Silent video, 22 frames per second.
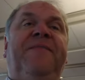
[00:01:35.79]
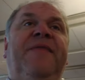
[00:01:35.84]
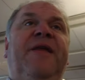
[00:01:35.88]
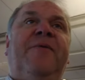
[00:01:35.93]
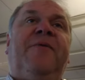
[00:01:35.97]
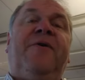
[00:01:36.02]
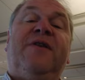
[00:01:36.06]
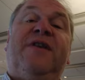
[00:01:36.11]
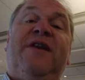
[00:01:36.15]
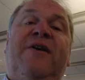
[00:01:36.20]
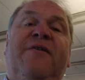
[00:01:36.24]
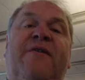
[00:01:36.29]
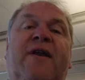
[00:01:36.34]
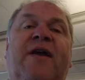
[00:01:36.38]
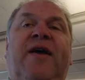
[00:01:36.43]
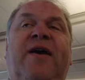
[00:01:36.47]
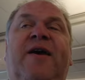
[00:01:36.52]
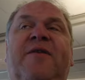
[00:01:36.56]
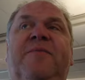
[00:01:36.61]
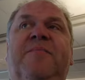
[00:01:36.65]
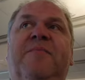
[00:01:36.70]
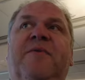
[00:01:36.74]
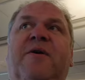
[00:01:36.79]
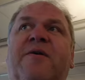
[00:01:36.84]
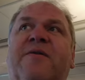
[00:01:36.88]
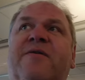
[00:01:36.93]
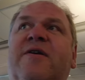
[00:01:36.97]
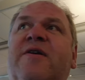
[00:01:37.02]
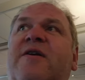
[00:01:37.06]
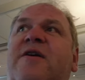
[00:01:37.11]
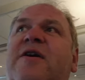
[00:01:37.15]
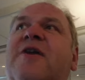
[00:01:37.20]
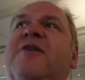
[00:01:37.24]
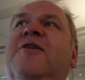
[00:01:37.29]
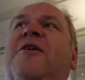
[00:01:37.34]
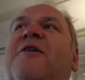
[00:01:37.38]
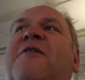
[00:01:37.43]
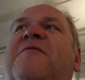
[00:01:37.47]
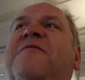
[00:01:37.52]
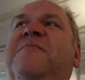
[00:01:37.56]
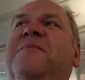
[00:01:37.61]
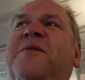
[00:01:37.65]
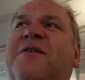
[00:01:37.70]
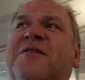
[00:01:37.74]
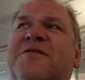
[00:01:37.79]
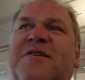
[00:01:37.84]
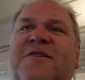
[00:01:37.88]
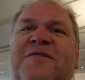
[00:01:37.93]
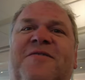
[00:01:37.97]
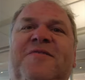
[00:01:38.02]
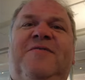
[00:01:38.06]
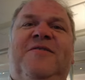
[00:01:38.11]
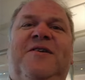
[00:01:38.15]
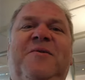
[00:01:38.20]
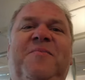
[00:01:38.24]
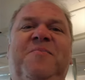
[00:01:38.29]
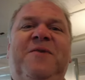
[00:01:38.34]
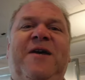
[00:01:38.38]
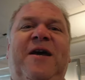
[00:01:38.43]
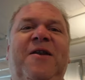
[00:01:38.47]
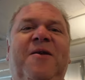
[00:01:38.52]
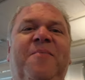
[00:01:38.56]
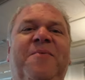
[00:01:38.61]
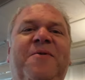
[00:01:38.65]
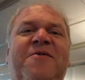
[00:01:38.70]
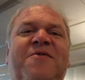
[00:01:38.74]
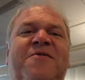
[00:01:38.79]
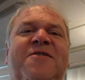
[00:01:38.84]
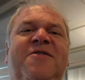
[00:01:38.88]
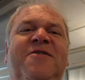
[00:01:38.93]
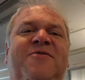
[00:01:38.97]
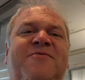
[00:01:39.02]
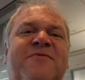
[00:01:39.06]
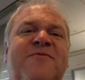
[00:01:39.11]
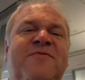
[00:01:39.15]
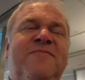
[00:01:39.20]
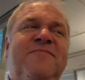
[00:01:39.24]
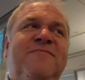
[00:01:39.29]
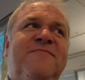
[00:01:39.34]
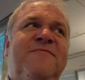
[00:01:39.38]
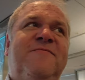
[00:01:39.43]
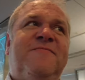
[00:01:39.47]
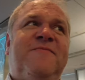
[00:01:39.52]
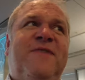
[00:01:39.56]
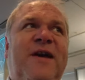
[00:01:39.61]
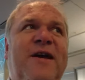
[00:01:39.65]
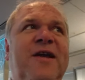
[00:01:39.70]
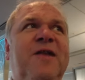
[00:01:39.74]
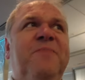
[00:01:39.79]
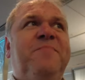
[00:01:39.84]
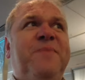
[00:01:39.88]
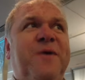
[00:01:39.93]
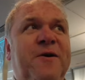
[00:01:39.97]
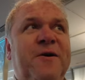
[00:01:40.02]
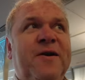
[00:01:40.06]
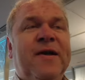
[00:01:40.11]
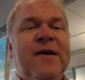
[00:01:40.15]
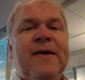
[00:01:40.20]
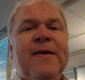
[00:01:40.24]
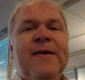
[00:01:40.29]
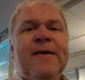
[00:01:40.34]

Now ordinarily I'd moan and kick off because I don't like getting a bus to the flight, but